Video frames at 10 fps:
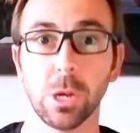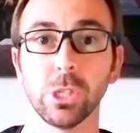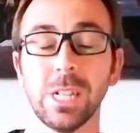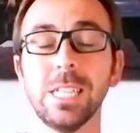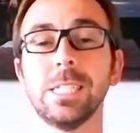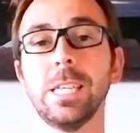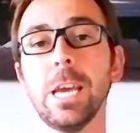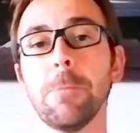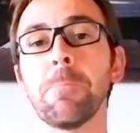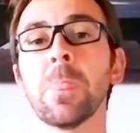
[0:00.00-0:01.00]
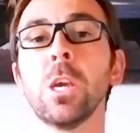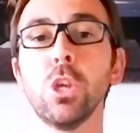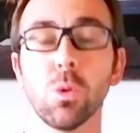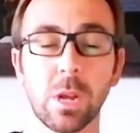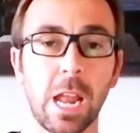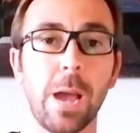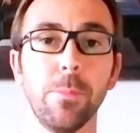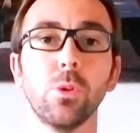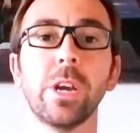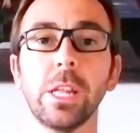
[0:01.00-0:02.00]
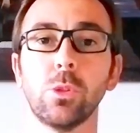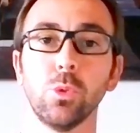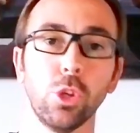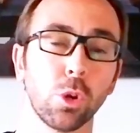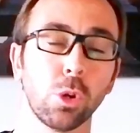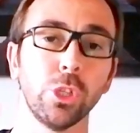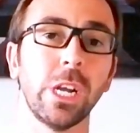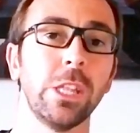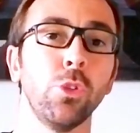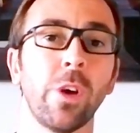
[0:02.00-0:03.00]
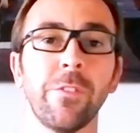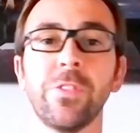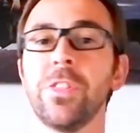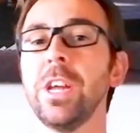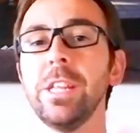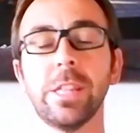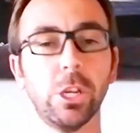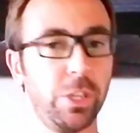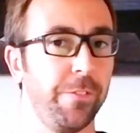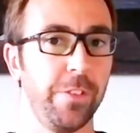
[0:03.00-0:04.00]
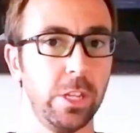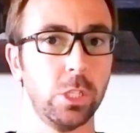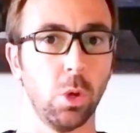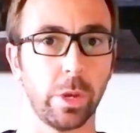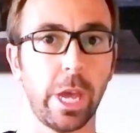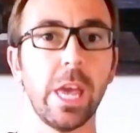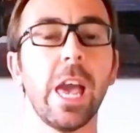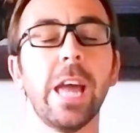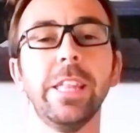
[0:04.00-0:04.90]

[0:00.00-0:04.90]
Because let's say you climb, you get to your cruise altitude of 30,000 feet, okay,